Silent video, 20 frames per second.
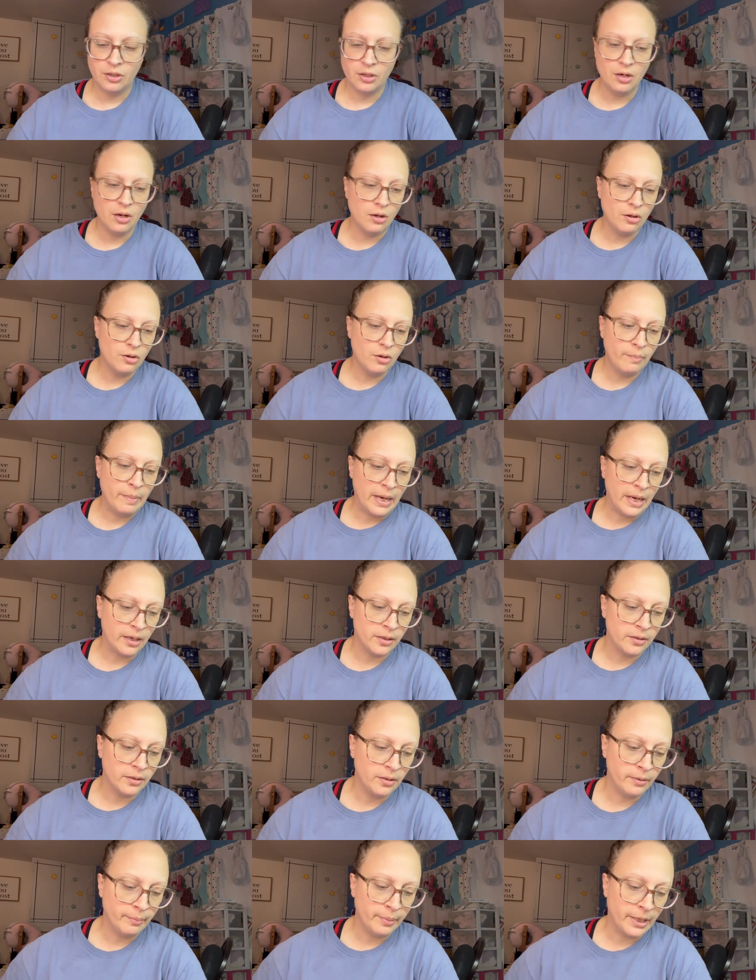And I'll go back
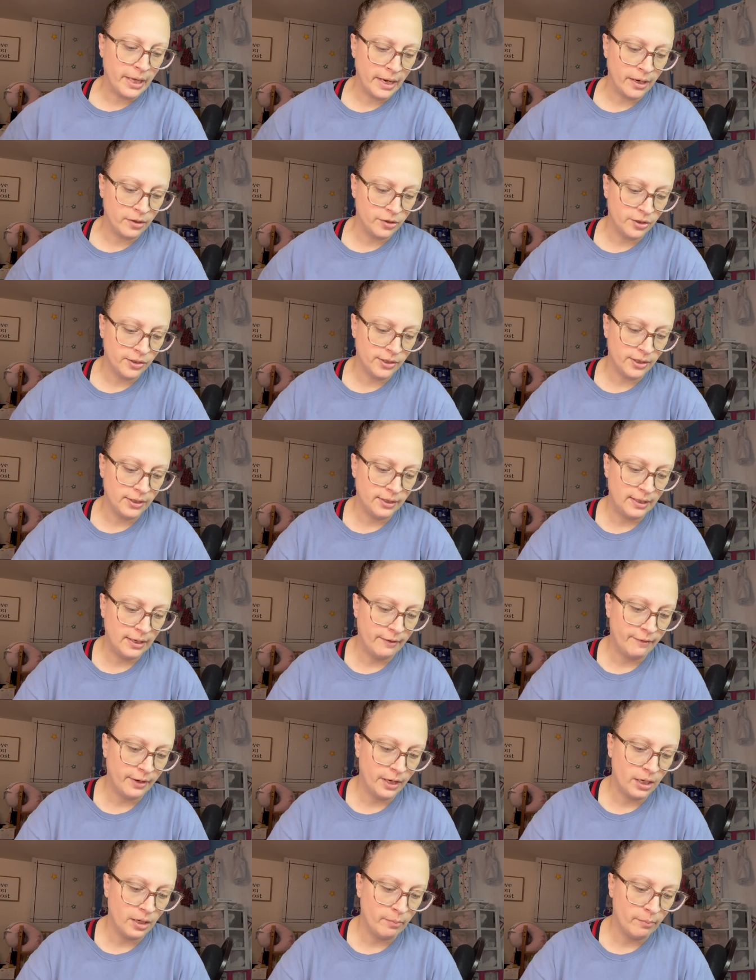to the black just to see if
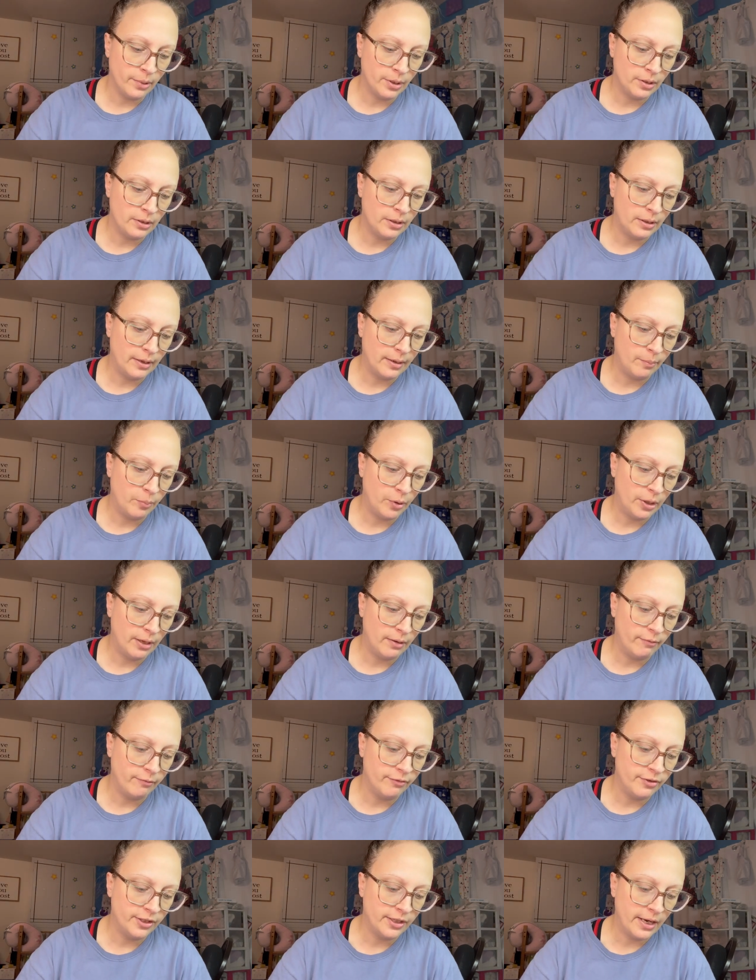I can build it up. We have
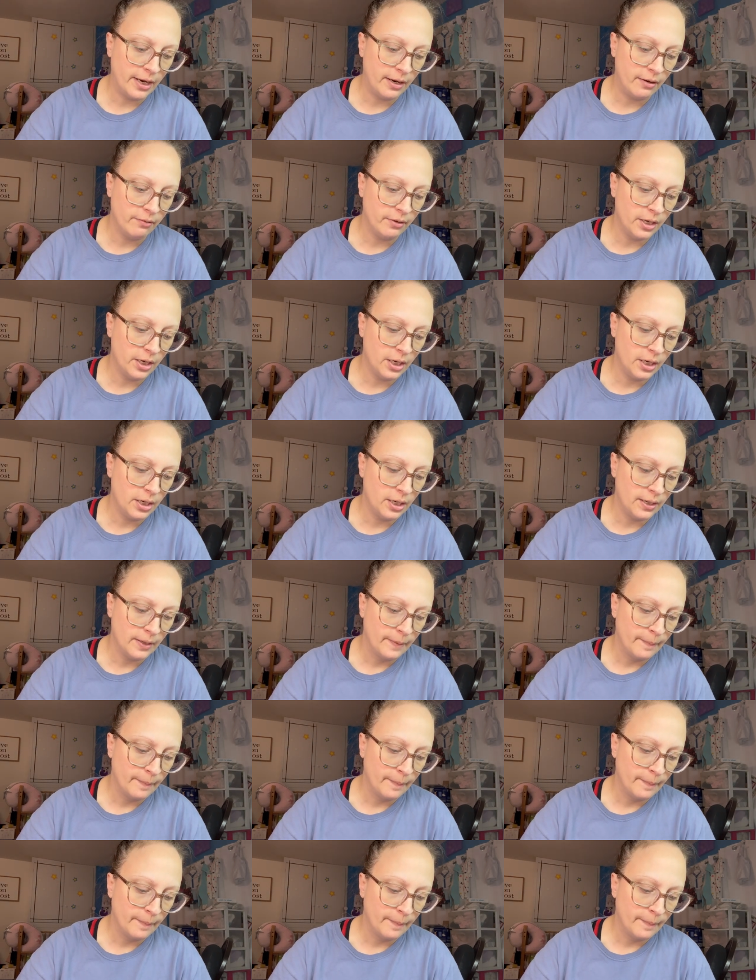Siren